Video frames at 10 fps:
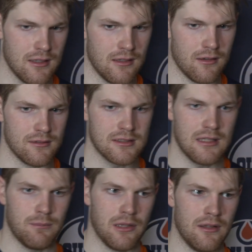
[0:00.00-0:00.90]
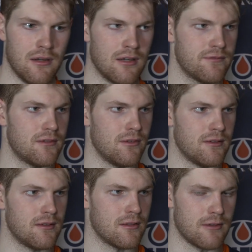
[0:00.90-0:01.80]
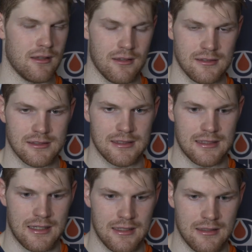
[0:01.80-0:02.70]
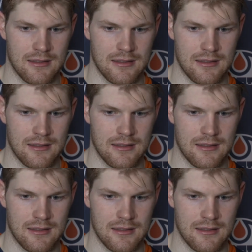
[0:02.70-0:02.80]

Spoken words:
you know, just keep building off doing the right things like that.